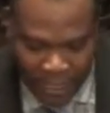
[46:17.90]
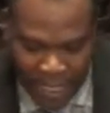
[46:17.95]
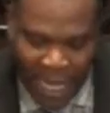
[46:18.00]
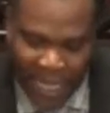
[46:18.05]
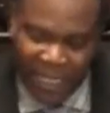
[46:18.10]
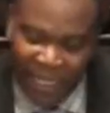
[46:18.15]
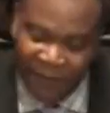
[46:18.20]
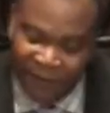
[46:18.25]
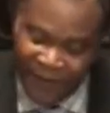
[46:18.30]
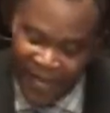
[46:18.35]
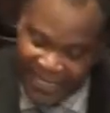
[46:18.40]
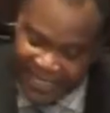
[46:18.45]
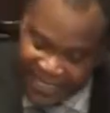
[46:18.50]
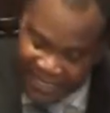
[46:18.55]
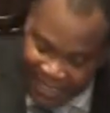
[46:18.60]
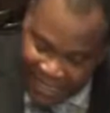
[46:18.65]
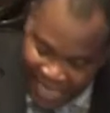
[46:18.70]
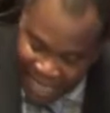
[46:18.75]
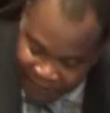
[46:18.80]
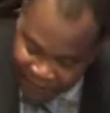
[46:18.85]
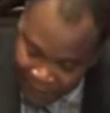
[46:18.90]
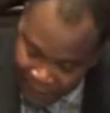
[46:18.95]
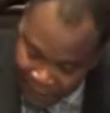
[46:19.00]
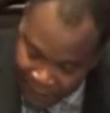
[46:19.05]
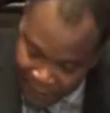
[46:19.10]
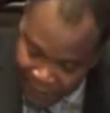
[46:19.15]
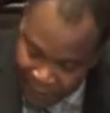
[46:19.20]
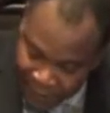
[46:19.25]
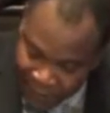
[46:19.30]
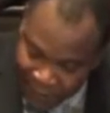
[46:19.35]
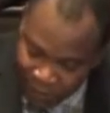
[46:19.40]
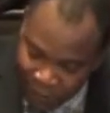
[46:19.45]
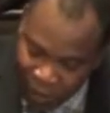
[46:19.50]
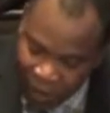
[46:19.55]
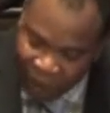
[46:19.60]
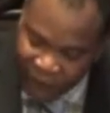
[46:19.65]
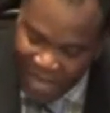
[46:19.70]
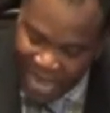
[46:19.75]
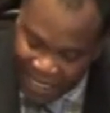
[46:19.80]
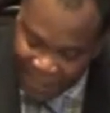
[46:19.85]
And in verse 11
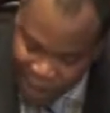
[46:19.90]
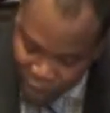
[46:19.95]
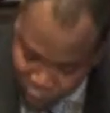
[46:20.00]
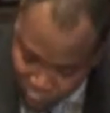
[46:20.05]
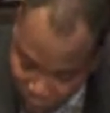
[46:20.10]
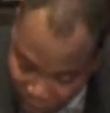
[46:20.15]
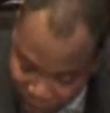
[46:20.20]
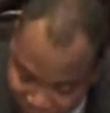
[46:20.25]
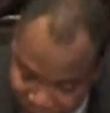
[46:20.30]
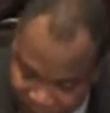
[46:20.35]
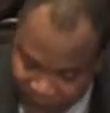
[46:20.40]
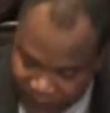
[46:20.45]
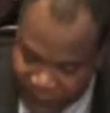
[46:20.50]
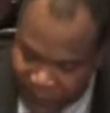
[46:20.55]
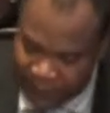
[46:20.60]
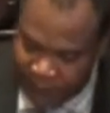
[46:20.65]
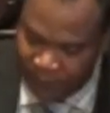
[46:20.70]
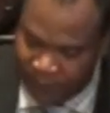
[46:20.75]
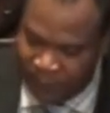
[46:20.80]
of Acts 12,